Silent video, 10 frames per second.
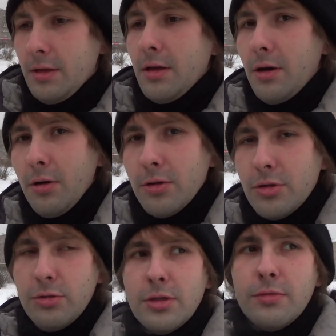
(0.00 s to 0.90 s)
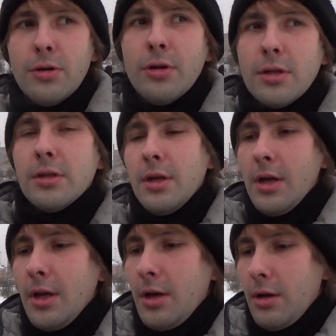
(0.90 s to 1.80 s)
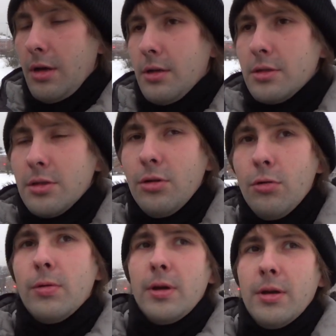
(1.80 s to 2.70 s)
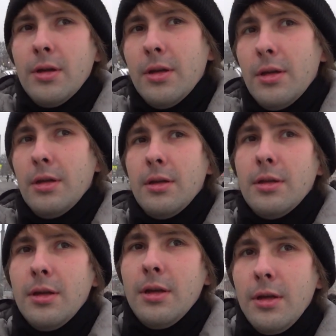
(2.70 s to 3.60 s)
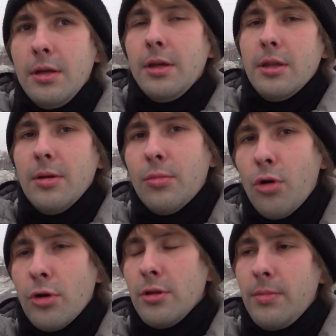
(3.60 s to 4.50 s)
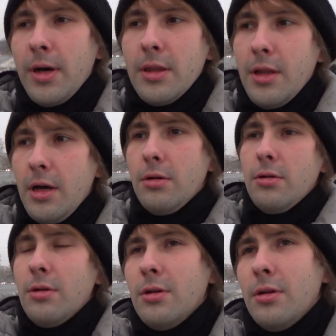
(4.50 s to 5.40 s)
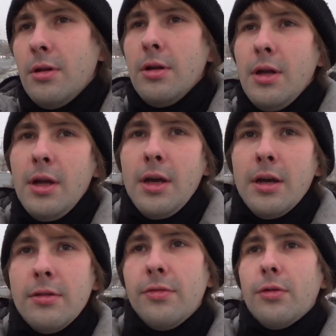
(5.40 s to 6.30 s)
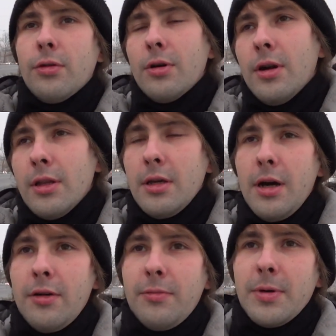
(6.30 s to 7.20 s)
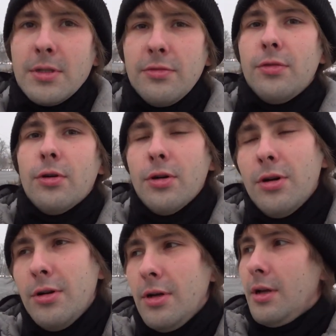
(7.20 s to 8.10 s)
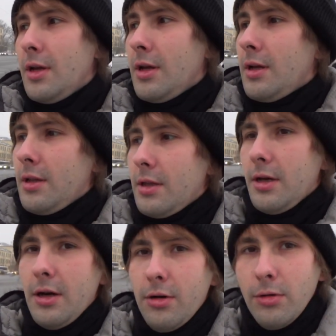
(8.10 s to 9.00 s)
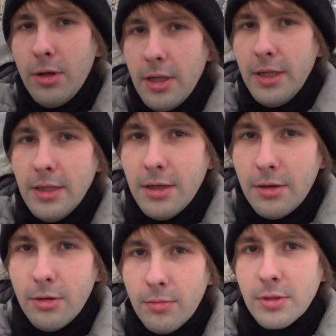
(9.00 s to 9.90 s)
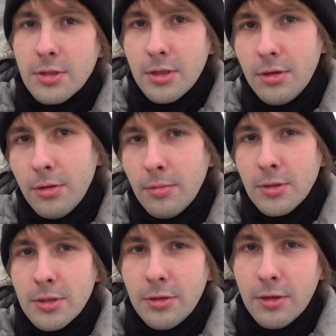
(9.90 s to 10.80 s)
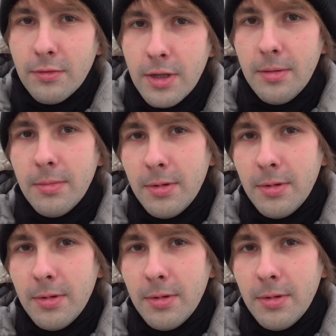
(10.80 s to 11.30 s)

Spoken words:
all the streets were snowy in the morning. But now, at 4:30, they are all cleaned, almost all of them.